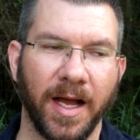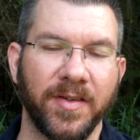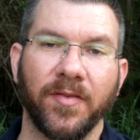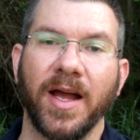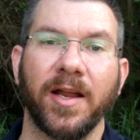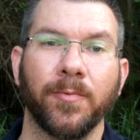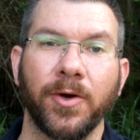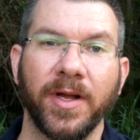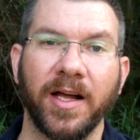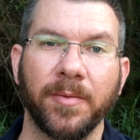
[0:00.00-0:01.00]
I've never had a
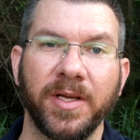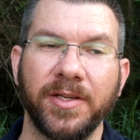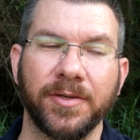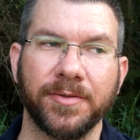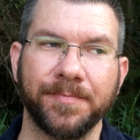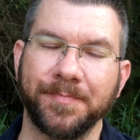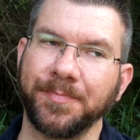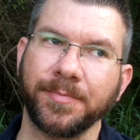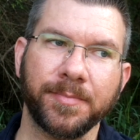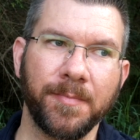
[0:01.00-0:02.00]
rogue jalapeno,
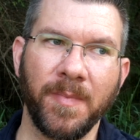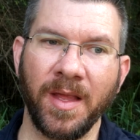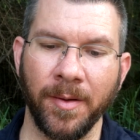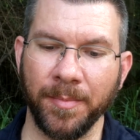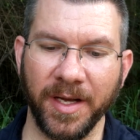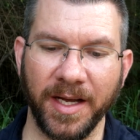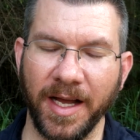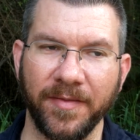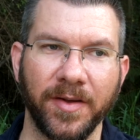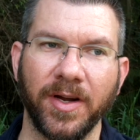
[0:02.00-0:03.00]
but
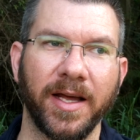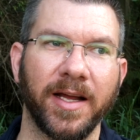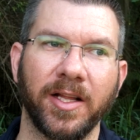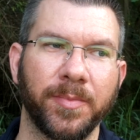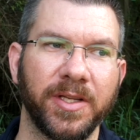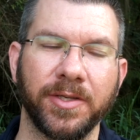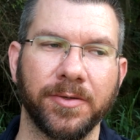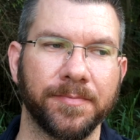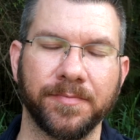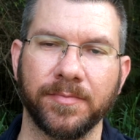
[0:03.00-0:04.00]
I've never had a
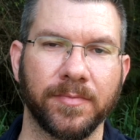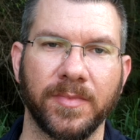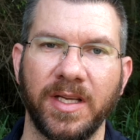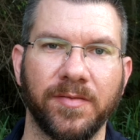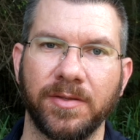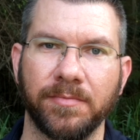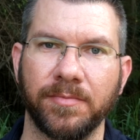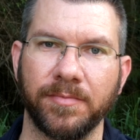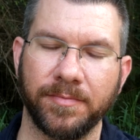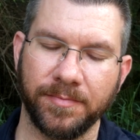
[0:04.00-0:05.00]
jalapeno even
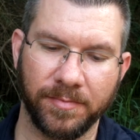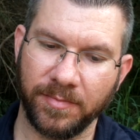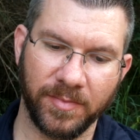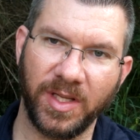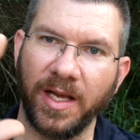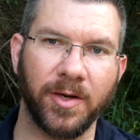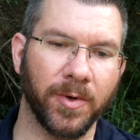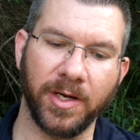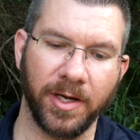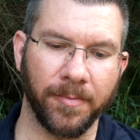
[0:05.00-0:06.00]
get
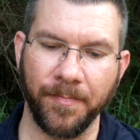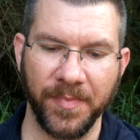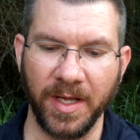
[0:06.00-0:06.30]
anywhere near.